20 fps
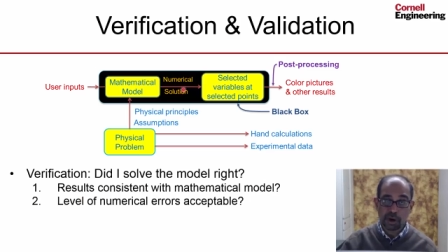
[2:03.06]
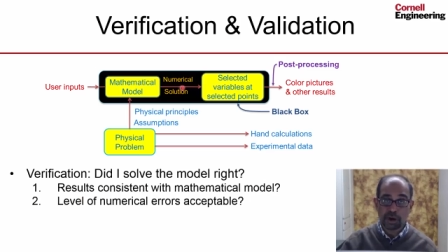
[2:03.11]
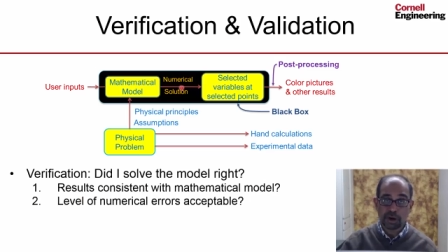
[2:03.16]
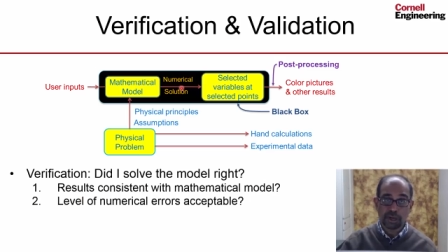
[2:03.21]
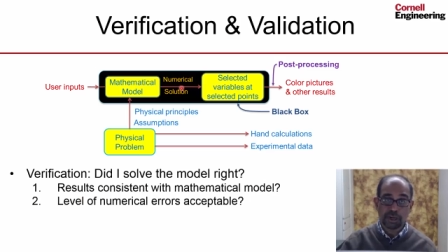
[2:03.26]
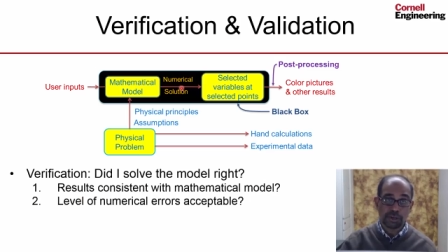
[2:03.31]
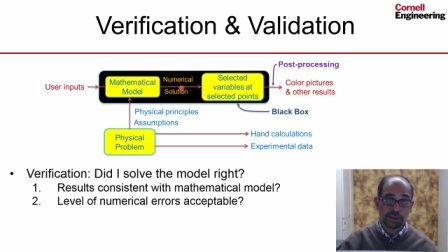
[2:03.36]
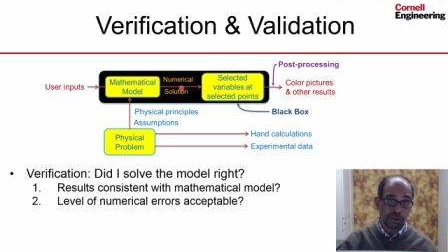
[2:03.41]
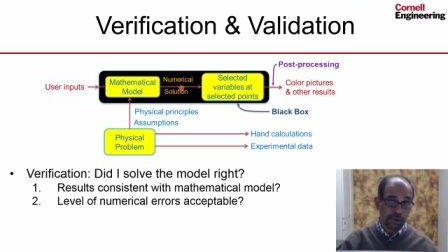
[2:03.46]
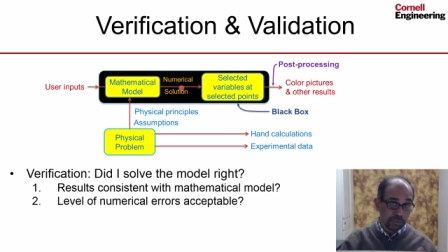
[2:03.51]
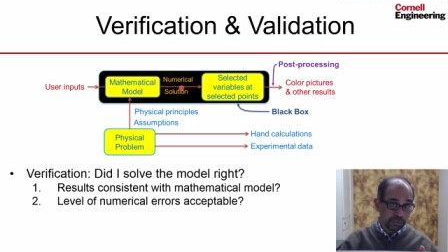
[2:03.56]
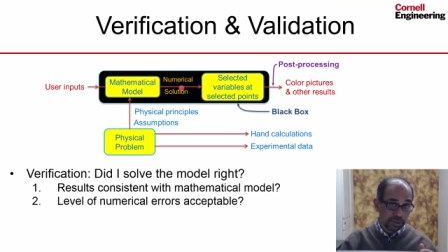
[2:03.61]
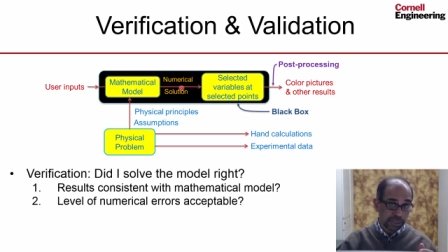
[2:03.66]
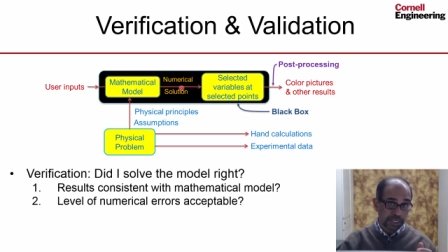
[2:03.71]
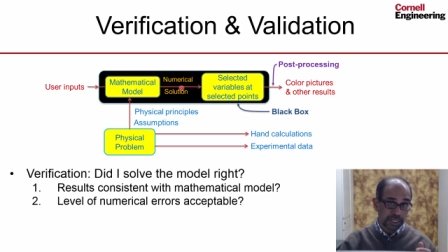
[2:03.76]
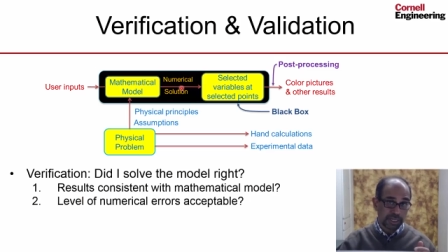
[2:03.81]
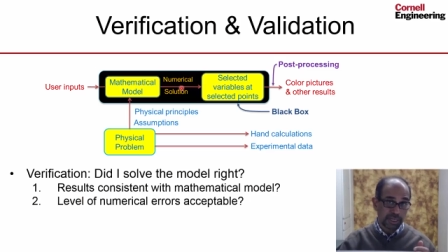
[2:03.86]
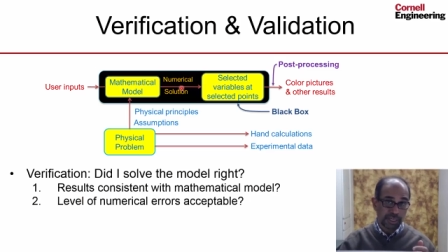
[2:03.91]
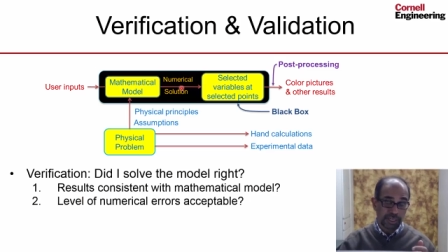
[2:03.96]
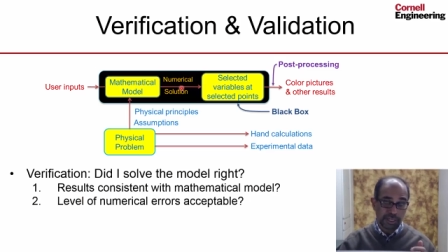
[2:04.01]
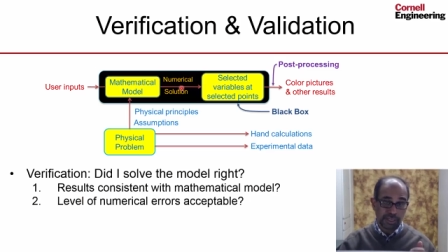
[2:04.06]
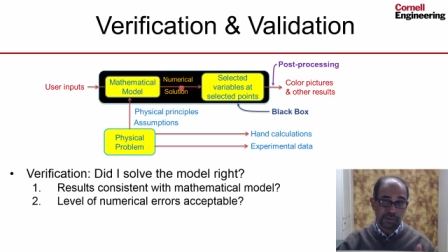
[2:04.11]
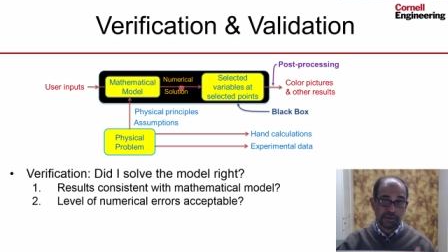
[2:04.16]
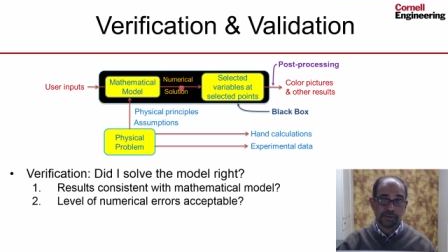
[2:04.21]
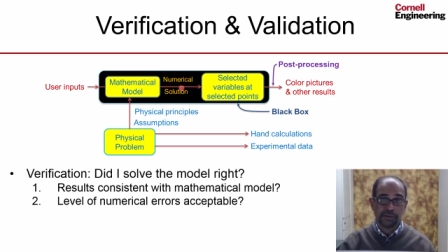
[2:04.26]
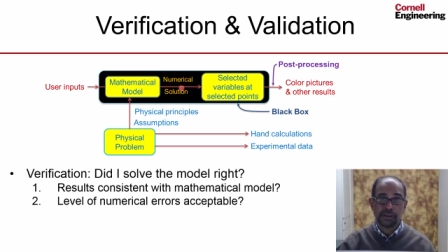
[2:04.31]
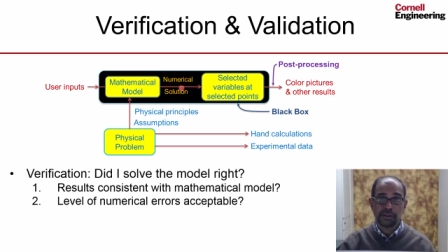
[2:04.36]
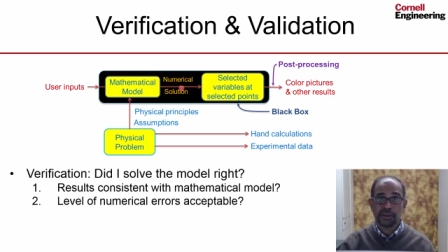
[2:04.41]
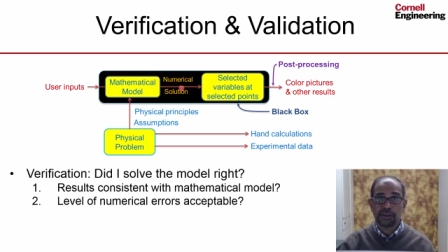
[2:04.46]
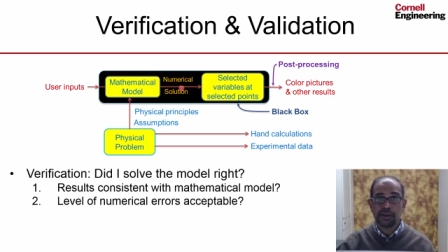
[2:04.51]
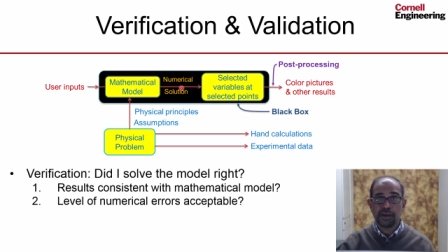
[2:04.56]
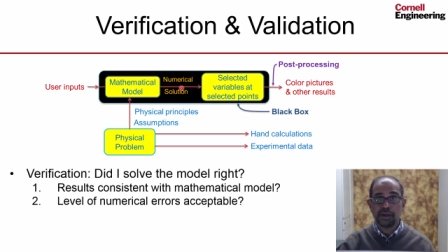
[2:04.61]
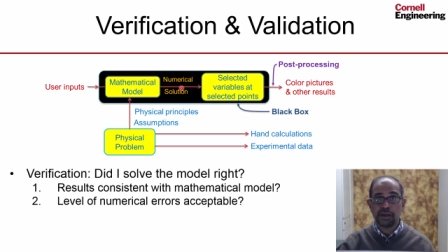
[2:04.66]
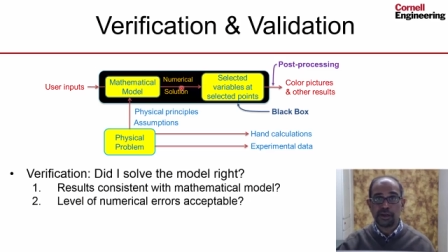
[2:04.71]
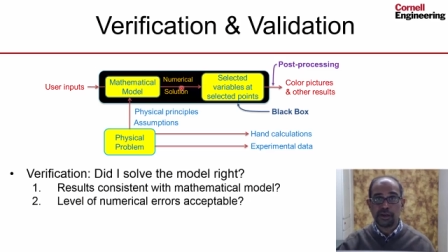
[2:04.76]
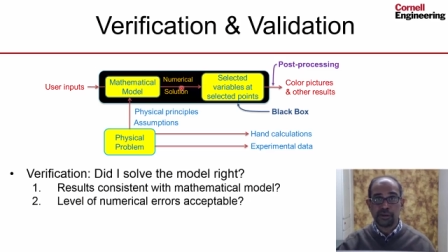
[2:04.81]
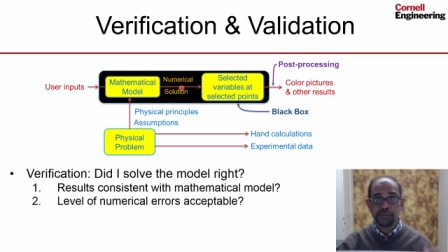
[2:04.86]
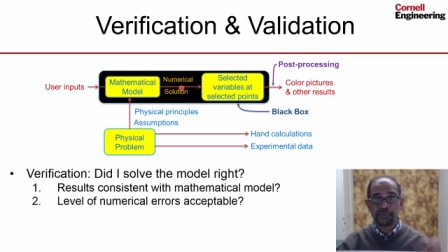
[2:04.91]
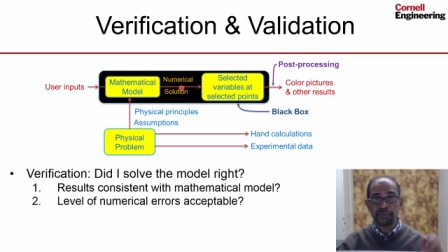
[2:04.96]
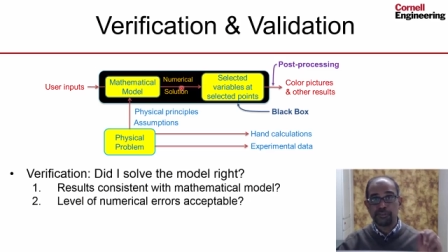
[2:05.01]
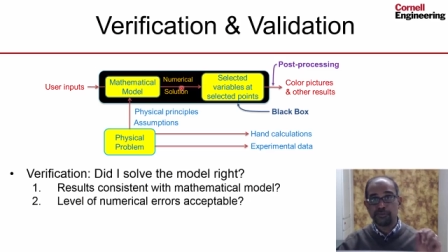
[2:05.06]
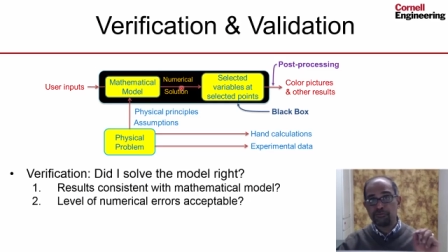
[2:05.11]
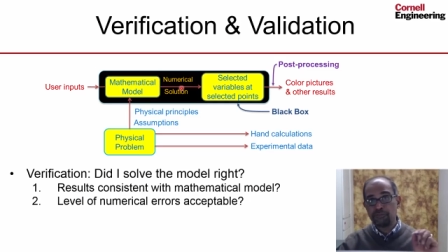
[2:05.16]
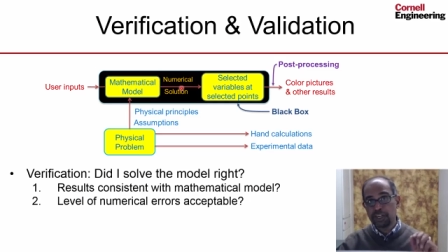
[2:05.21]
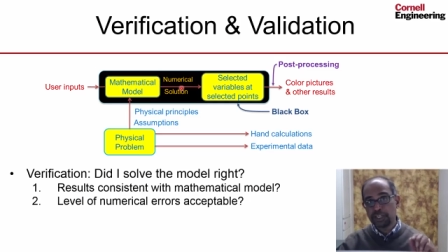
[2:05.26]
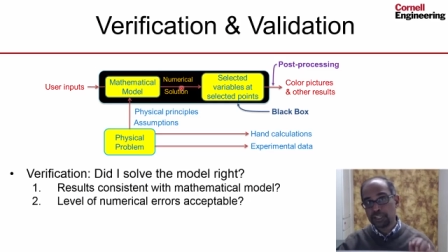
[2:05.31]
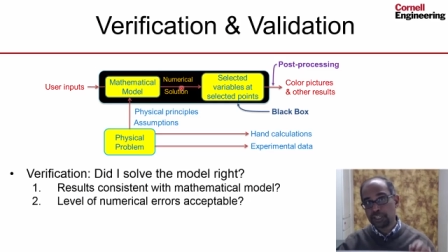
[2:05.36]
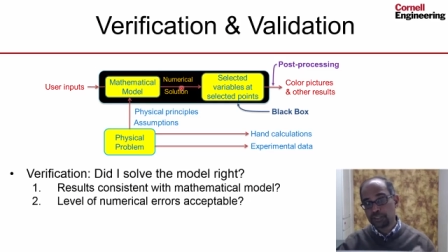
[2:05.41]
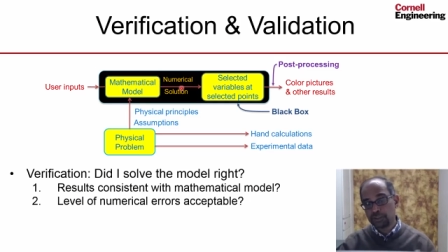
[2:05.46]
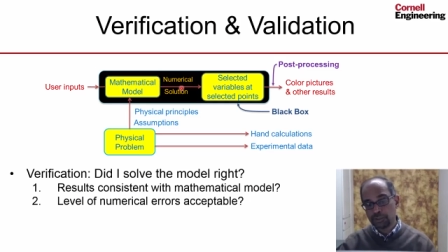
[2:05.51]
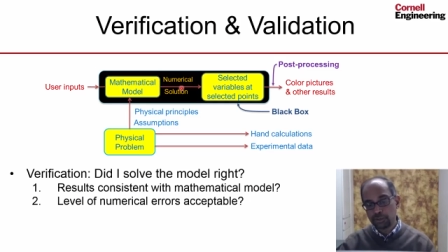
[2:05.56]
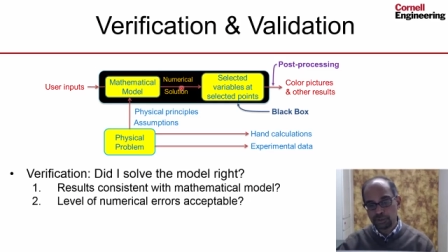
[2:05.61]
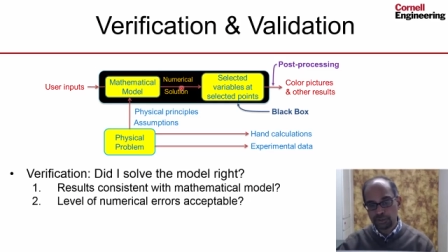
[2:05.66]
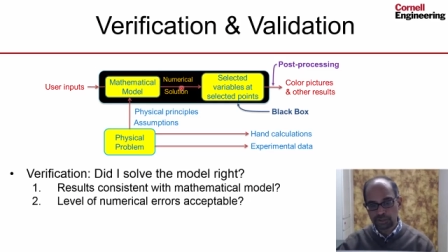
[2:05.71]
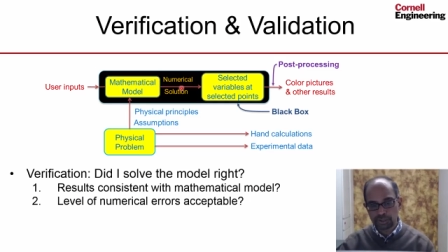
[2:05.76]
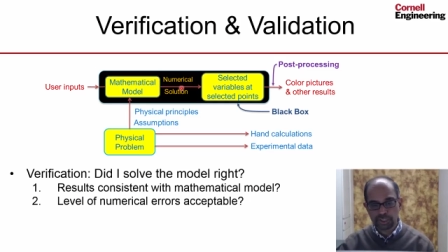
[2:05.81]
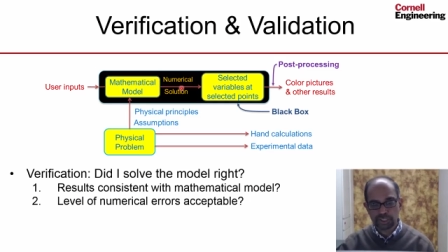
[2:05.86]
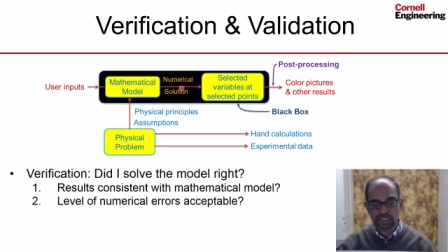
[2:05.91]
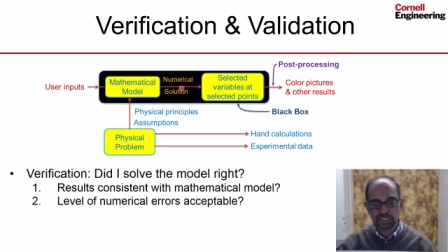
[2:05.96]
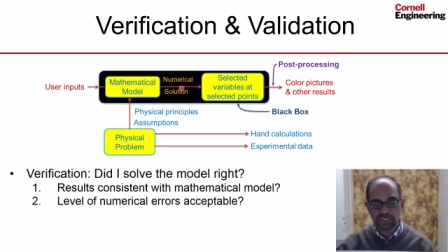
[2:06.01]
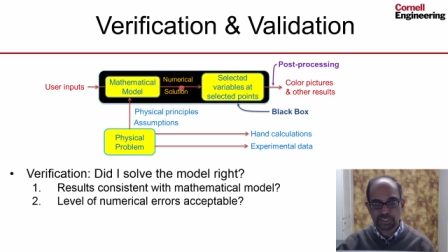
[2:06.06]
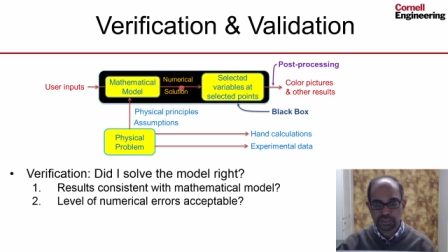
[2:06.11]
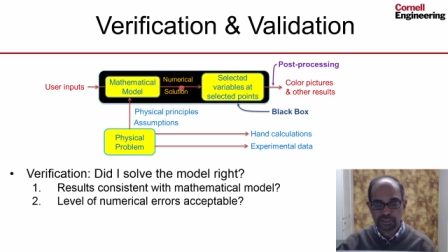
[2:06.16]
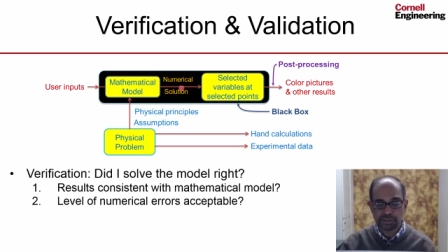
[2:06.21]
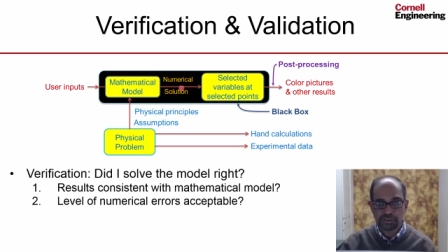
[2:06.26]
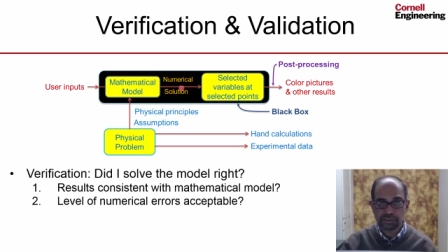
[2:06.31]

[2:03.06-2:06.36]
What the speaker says: model numerically, whether those